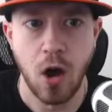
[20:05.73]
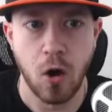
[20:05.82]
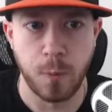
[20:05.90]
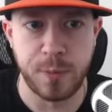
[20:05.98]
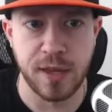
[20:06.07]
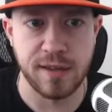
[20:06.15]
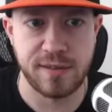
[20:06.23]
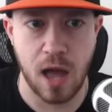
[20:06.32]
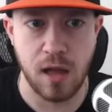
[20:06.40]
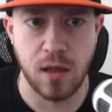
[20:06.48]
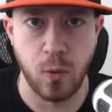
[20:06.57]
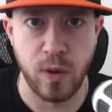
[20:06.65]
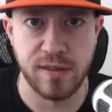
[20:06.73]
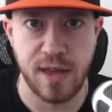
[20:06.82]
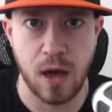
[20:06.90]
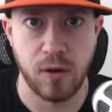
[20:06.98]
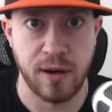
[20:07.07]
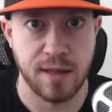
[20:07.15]
hope that his talent wins
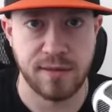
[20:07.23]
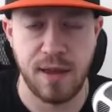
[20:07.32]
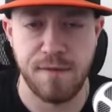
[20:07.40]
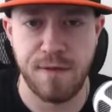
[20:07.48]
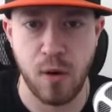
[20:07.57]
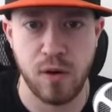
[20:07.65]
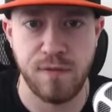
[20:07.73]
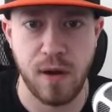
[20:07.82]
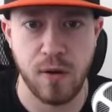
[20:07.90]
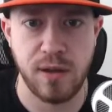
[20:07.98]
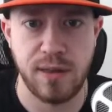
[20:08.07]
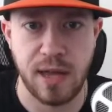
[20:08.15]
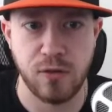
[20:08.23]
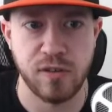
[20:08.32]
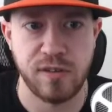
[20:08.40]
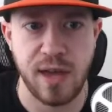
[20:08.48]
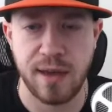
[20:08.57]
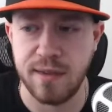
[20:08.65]
out against a very, very
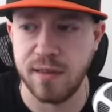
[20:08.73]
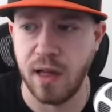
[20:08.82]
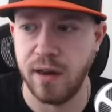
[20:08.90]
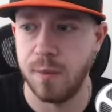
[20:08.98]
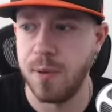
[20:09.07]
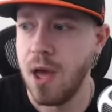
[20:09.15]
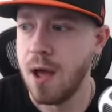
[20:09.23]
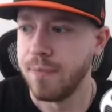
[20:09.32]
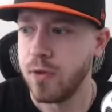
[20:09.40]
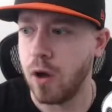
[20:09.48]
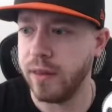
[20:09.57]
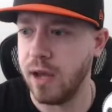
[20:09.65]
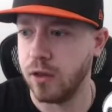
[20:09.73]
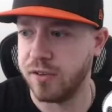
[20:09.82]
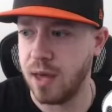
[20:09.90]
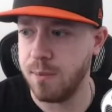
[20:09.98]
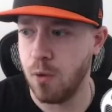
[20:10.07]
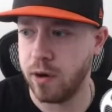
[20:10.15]
dangerous Yankees lineup. On the other
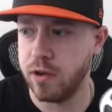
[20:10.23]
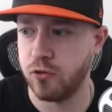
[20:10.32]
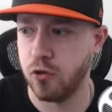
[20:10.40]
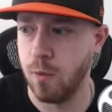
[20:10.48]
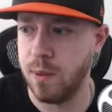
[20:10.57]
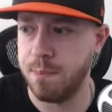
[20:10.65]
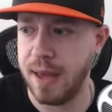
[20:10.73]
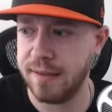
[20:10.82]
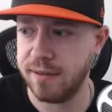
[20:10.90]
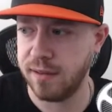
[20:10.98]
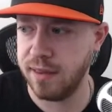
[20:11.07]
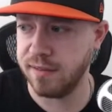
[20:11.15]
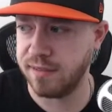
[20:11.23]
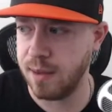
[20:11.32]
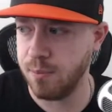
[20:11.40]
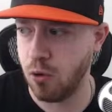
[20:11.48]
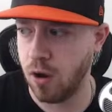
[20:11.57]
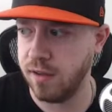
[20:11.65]
side, Marcus Stroman, basically the
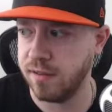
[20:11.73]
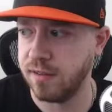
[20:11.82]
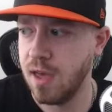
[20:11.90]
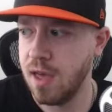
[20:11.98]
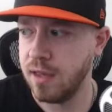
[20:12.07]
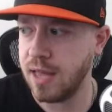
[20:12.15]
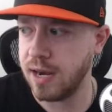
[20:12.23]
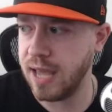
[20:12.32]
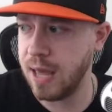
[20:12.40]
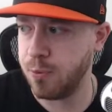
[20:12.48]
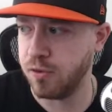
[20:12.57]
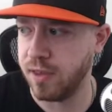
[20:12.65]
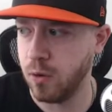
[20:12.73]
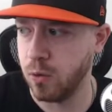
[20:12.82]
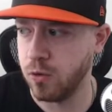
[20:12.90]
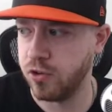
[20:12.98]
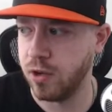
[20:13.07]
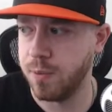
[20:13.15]
same price, getting 8%
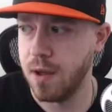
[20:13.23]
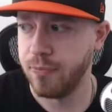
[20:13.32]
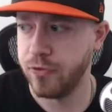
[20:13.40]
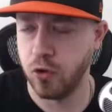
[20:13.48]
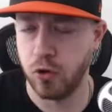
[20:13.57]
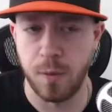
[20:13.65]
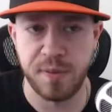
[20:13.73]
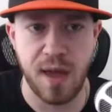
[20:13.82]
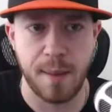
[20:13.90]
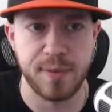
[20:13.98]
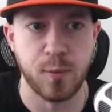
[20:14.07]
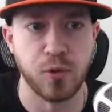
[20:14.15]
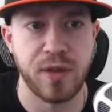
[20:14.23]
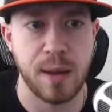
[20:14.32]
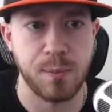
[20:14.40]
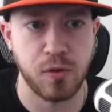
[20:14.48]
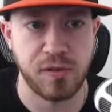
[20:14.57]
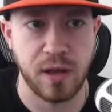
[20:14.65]
ownership, showed up as optimal
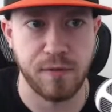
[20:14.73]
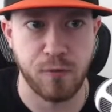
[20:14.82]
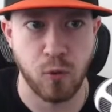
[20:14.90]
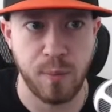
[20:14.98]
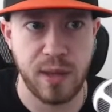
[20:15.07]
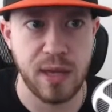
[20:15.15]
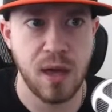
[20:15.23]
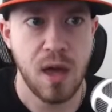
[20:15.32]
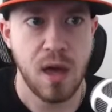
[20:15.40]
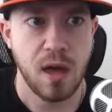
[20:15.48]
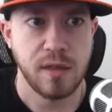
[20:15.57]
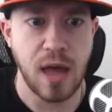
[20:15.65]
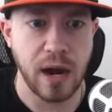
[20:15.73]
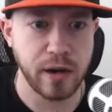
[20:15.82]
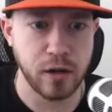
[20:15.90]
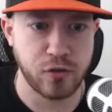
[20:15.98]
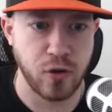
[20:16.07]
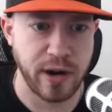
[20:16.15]
10% for me. Not a
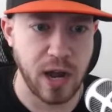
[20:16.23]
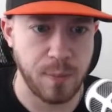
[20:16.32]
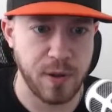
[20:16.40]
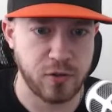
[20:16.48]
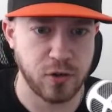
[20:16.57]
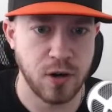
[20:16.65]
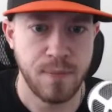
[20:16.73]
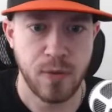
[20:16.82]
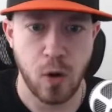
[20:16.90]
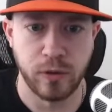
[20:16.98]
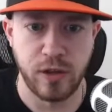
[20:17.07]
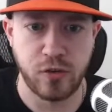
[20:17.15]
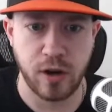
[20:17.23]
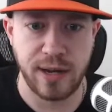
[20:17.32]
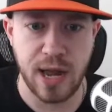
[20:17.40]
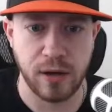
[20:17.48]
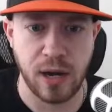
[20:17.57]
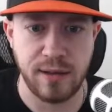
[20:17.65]
good strikeout pitcher, only
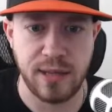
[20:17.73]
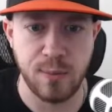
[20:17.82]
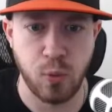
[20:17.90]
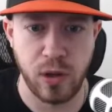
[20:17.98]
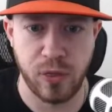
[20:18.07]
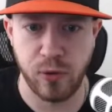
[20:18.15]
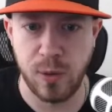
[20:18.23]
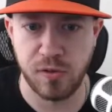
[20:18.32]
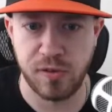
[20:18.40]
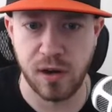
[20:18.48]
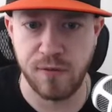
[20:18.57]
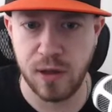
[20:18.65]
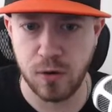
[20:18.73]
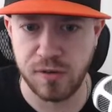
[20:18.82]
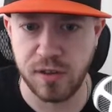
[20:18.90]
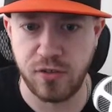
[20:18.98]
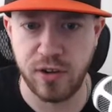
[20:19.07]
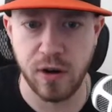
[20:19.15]
striking out 19.3% of hitters
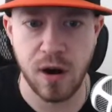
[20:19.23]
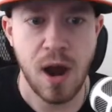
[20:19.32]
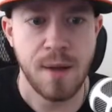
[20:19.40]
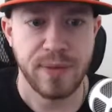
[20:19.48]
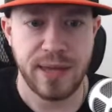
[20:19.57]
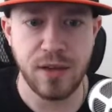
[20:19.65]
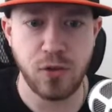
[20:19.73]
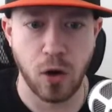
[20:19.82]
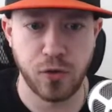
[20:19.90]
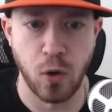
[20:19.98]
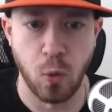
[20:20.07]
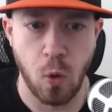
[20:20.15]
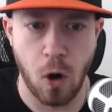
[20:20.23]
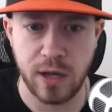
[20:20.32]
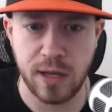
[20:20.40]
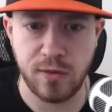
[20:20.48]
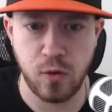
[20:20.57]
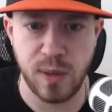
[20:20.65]
this year. He is also
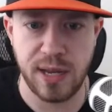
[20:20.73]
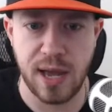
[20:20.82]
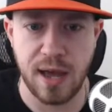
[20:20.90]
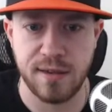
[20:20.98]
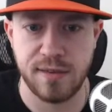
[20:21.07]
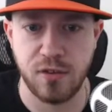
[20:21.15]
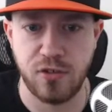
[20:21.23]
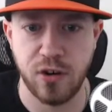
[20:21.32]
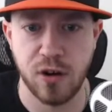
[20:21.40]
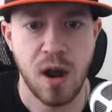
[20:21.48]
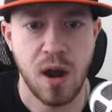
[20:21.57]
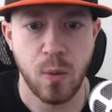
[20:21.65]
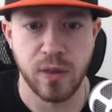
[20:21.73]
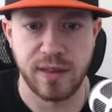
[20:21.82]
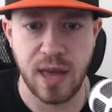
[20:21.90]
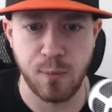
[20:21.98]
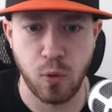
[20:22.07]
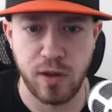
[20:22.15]
walking too many guys this year with a
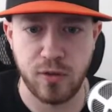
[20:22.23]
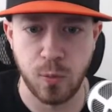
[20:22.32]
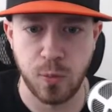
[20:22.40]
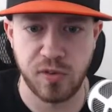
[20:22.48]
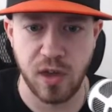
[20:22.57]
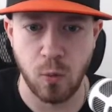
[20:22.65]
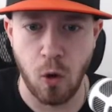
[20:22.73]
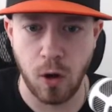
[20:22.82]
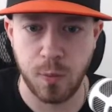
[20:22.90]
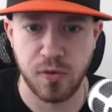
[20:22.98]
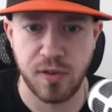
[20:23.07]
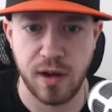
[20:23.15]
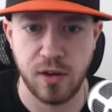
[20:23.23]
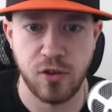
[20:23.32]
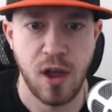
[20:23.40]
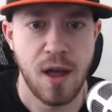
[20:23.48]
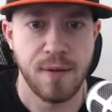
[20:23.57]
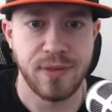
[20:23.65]
10.2% walk percentage.
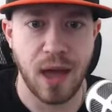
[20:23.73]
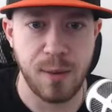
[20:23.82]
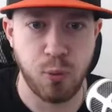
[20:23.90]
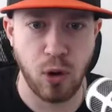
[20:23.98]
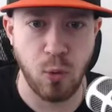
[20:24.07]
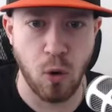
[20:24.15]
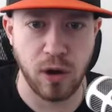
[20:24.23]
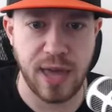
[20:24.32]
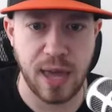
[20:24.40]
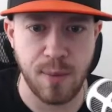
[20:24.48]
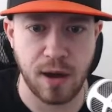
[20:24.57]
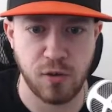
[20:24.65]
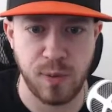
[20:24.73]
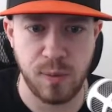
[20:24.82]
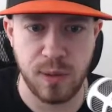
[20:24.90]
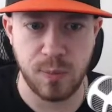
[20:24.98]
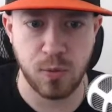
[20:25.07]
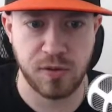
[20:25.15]
9.1 K minus
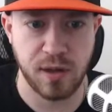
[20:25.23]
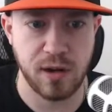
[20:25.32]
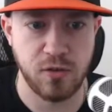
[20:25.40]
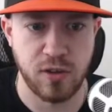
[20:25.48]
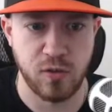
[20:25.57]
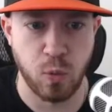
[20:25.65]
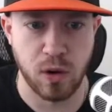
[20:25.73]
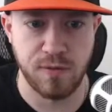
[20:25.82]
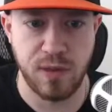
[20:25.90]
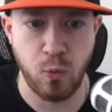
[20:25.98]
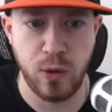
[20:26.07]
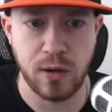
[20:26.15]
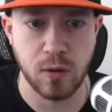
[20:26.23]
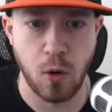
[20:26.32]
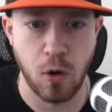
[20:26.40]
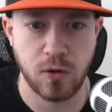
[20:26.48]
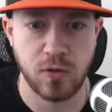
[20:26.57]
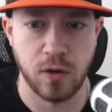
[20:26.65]
BB percentage is one of the weaker
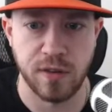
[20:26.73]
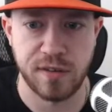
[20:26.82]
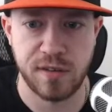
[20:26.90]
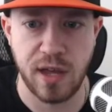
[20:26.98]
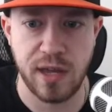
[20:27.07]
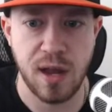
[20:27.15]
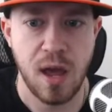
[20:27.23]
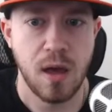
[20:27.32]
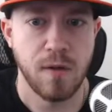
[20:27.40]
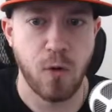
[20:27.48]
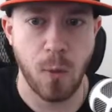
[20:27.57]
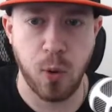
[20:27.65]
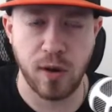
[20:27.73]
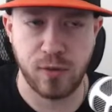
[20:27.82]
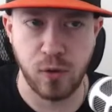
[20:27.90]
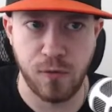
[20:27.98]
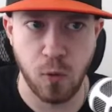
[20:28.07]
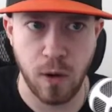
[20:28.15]
marks on the slate.
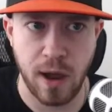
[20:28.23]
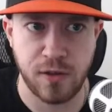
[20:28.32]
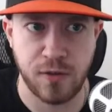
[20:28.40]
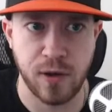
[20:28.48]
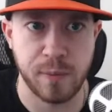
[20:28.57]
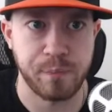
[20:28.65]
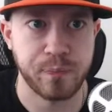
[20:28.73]
4.24 xFIP.